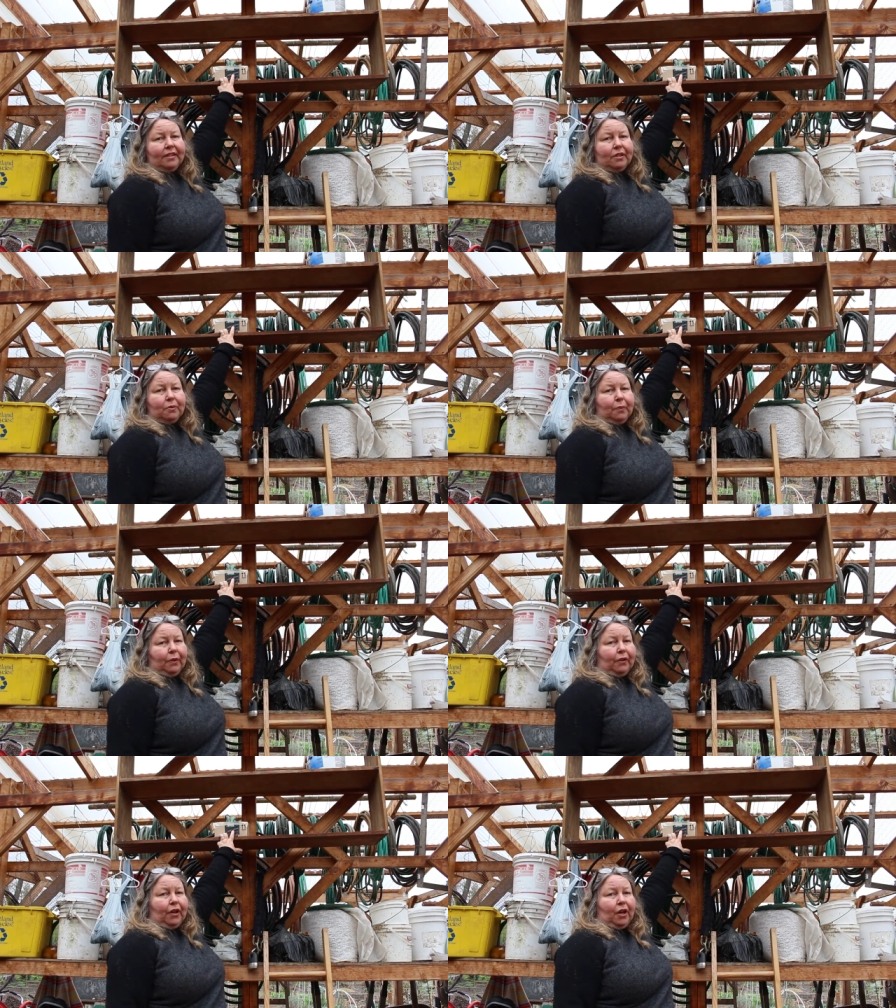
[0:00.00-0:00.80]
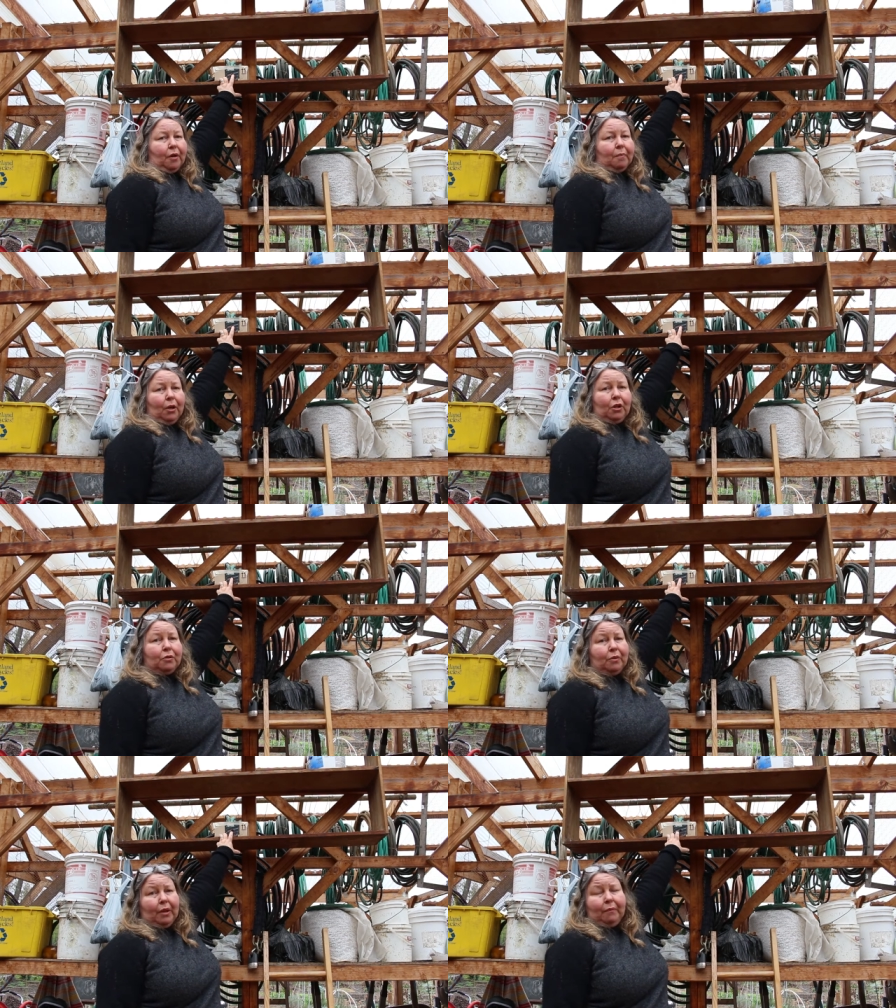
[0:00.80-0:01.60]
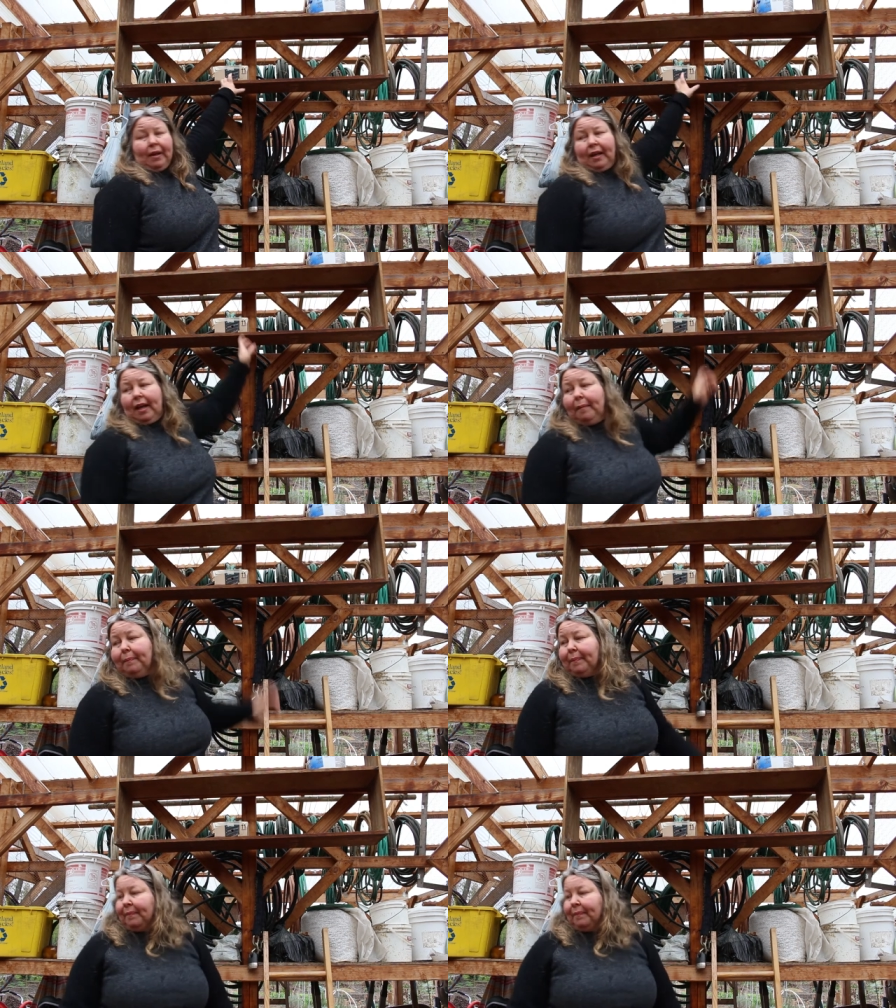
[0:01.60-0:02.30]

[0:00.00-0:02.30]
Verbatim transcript: This is where they're going to emerge when they wake up.